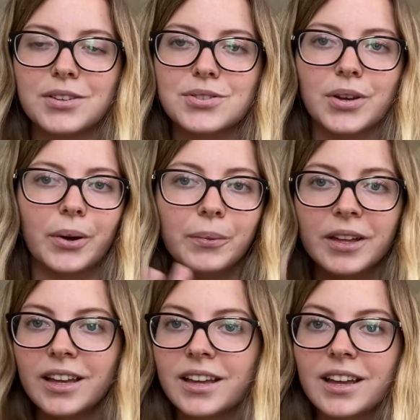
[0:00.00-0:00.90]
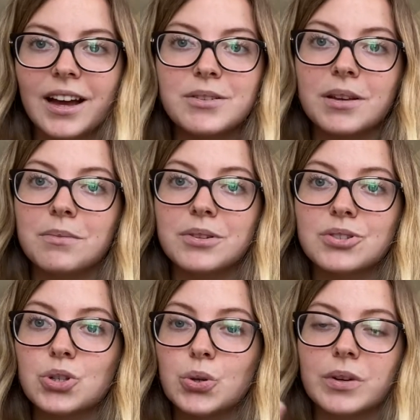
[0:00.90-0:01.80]
So I was able
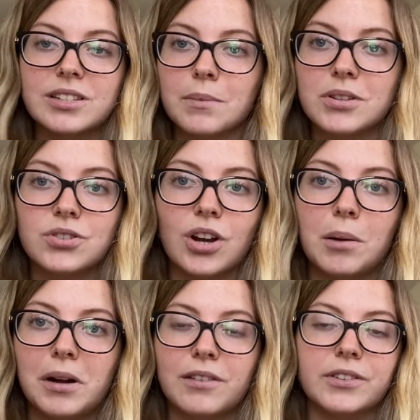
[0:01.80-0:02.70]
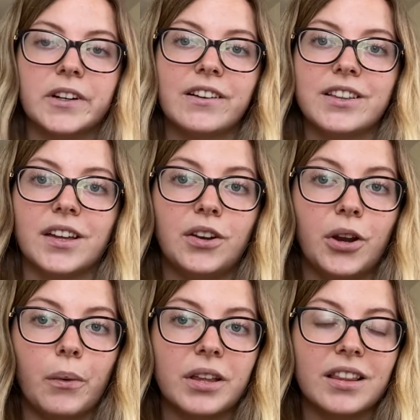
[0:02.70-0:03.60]
to accept the job offer and everything
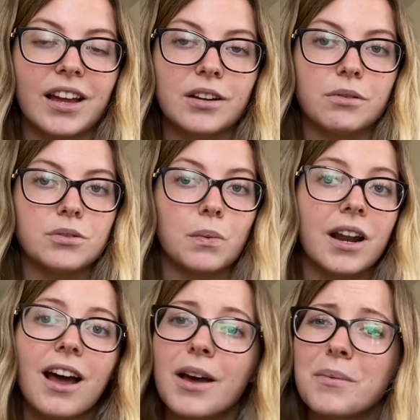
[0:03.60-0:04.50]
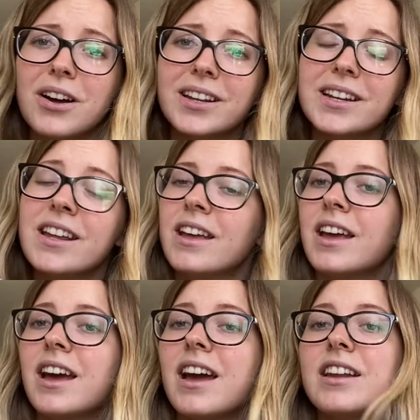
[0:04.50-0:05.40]
knowing that it was what I wanted
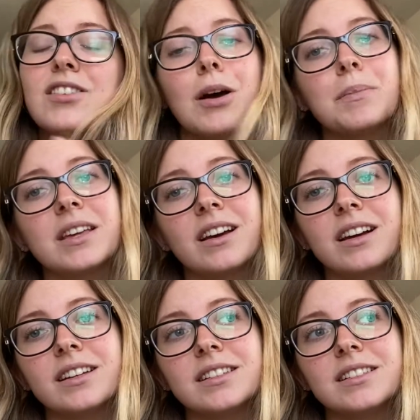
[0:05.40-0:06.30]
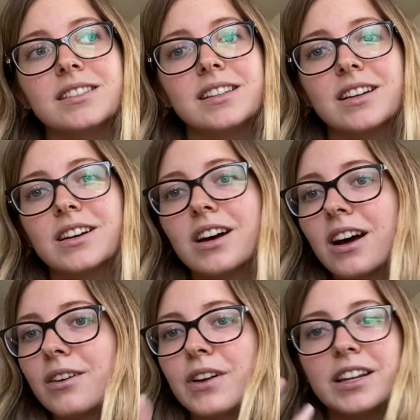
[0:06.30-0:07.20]
and not because
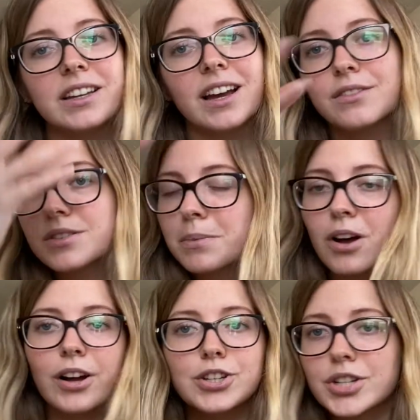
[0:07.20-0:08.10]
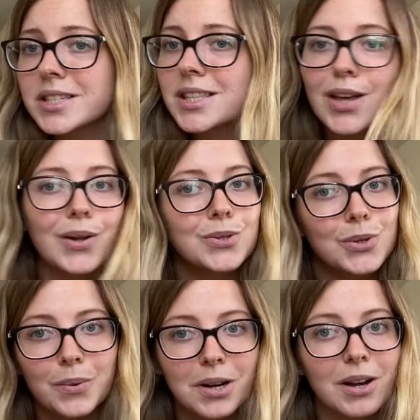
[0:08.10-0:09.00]
of any kind of subconscious thoughts
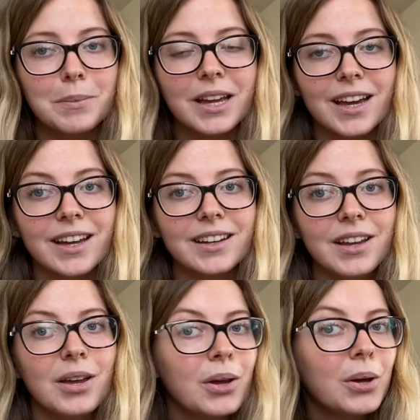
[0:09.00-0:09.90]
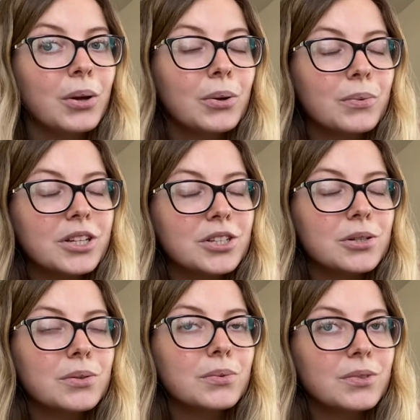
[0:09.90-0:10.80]
going on in my head, which
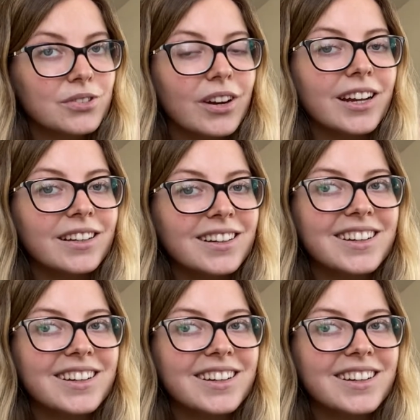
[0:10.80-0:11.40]
was great.